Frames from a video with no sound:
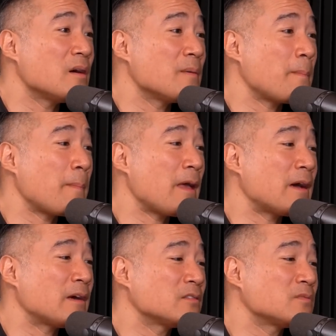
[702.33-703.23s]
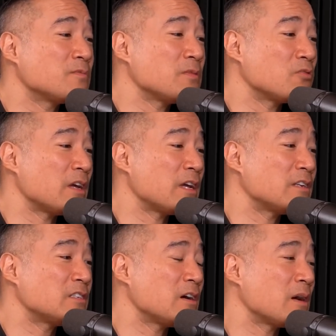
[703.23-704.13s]
Um, as people
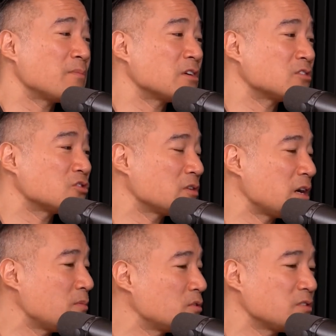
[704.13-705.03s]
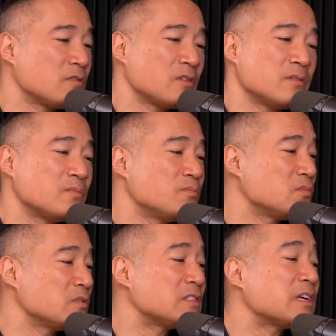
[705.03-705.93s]
age, now I'm not sure how much of a
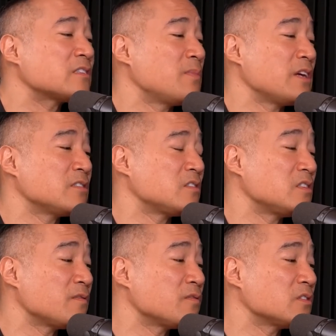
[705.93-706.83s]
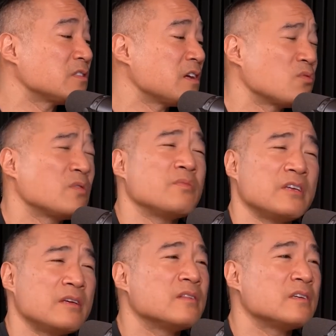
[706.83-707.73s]
sex-based difference there would
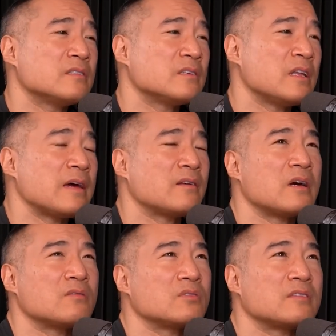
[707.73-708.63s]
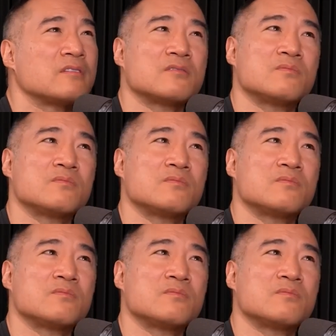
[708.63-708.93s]
be in this, and I don't, I don't think